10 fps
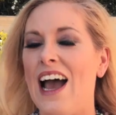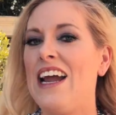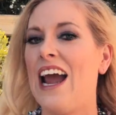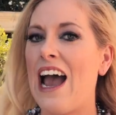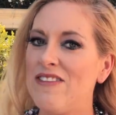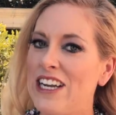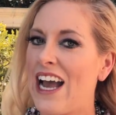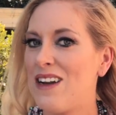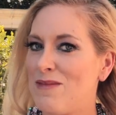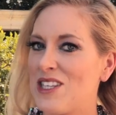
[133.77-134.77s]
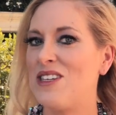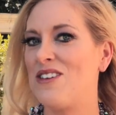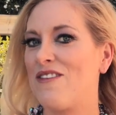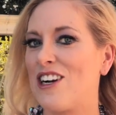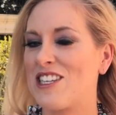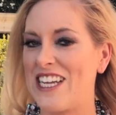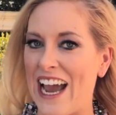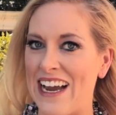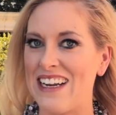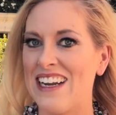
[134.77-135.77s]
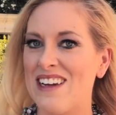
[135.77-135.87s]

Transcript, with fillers: I haven't had a Miss Universe yet,